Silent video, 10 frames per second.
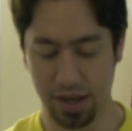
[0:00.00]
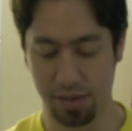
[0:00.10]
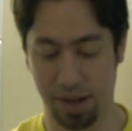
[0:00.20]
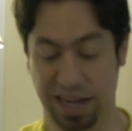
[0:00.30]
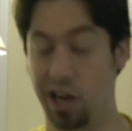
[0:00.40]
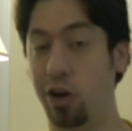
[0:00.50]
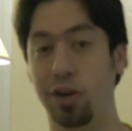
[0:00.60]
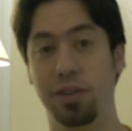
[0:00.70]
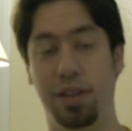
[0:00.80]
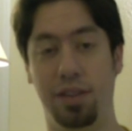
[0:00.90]
I
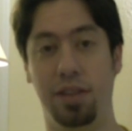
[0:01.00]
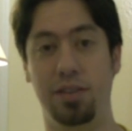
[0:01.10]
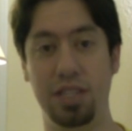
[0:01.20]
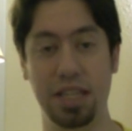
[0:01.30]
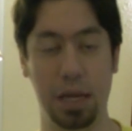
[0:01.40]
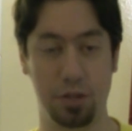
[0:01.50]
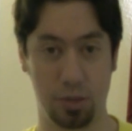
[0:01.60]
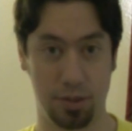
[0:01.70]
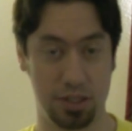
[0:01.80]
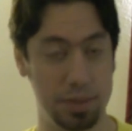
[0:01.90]
heard that the CD games are
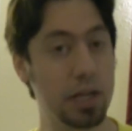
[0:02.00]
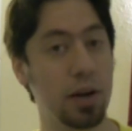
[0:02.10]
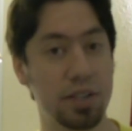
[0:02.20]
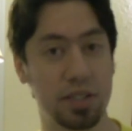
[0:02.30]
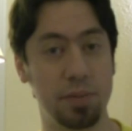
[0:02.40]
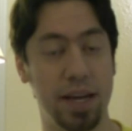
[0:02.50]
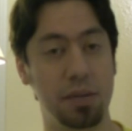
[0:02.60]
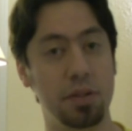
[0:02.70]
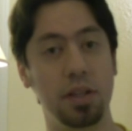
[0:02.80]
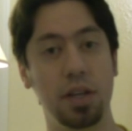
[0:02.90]
supposed to be
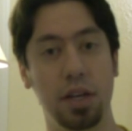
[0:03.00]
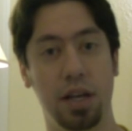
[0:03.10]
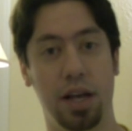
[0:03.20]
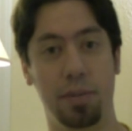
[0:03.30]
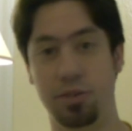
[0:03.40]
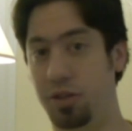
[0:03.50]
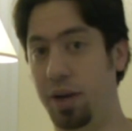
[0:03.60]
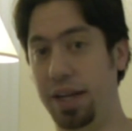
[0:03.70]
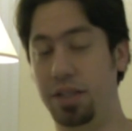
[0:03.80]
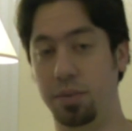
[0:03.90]
cross-compatible, so
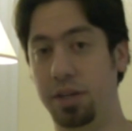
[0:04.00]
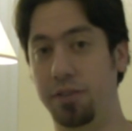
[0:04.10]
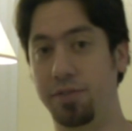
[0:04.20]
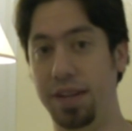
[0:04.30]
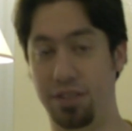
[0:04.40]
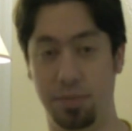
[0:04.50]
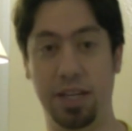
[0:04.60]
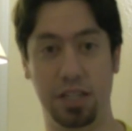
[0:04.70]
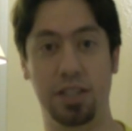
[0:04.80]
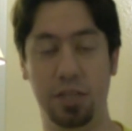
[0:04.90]
I guess I'm going to find, this will
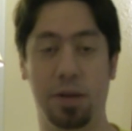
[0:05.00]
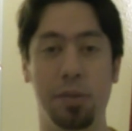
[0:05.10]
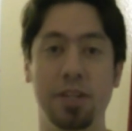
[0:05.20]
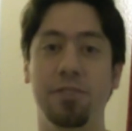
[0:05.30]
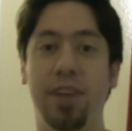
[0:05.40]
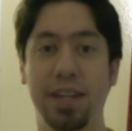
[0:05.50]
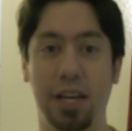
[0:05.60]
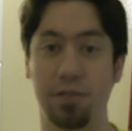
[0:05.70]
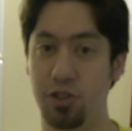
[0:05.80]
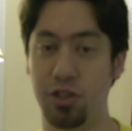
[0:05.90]
be an experiment to find
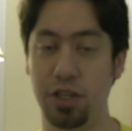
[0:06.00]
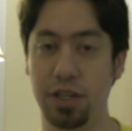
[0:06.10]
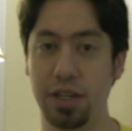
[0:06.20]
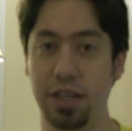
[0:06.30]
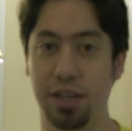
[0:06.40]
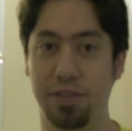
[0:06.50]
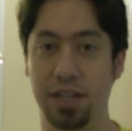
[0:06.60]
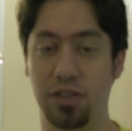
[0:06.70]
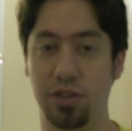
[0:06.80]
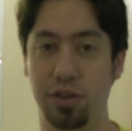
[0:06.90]
out for sure if
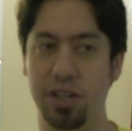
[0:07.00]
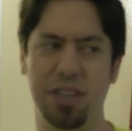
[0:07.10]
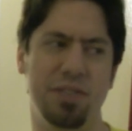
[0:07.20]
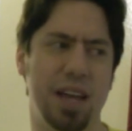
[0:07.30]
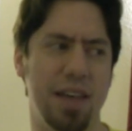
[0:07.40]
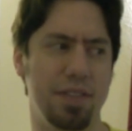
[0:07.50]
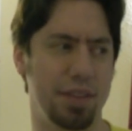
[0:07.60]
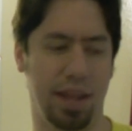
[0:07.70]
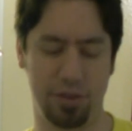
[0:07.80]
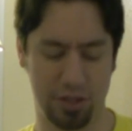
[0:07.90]
that's true, and if not,
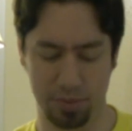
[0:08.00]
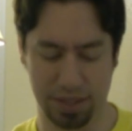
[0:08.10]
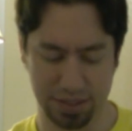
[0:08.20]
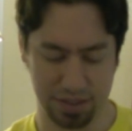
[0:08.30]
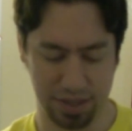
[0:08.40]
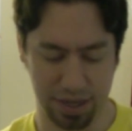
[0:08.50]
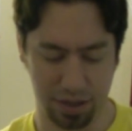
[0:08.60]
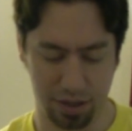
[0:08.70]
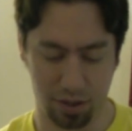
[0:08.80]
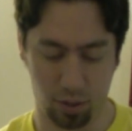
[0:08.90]
then that just means that
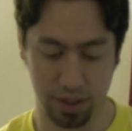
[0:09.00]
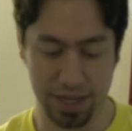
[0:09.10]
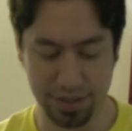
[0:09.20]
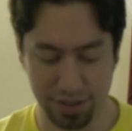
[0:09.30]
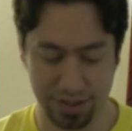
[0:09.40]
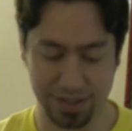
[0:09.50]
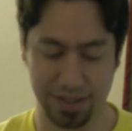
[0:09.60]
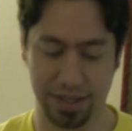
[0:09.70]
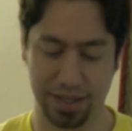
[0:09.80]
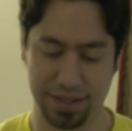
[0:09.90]
I'll hold on to this
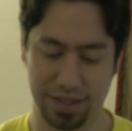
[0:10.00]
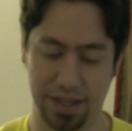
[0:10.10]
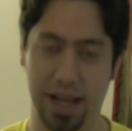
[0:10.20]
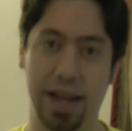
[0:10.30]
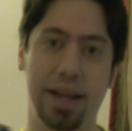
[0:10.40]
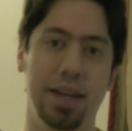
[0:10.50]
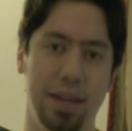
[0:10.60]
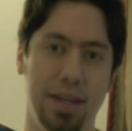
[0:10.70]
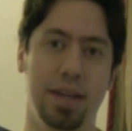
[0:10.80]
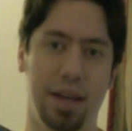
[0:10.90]
thing until I
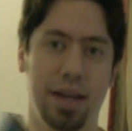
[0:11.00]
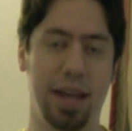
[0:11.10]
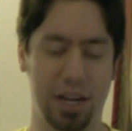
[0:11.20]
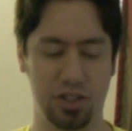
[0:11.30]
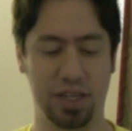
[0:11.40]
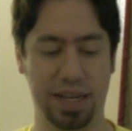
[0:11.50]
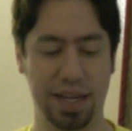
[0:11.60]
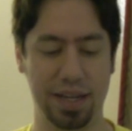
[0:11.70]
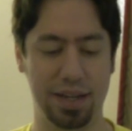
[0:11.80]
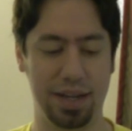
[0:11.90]
actually
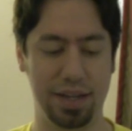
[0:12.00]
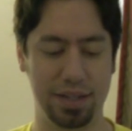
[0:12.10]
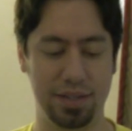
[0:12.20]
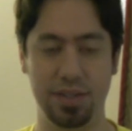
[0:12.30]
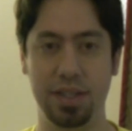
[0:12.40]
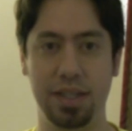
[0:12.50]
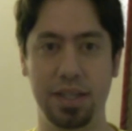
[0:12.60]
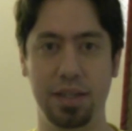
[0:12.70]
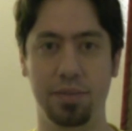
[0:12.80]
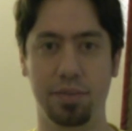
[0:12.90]
get a
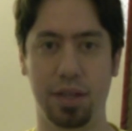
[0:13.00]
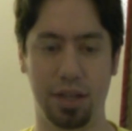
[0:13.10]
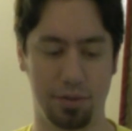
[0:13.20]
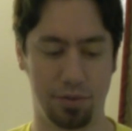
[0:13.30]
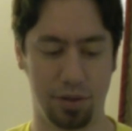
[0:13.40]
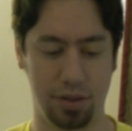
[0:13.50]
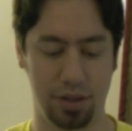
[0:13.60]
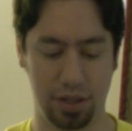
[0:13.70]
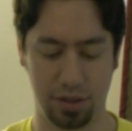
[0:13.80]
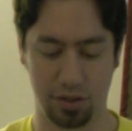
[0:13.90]
CD for
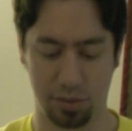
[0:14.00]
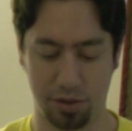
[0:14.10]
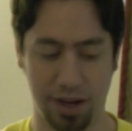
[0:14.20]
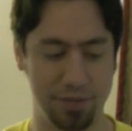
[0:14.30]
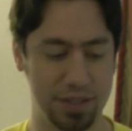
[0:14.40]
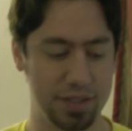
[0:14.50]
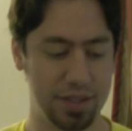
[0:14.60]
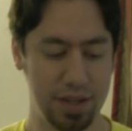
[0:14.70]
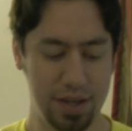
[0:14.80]
the TurboGrafx.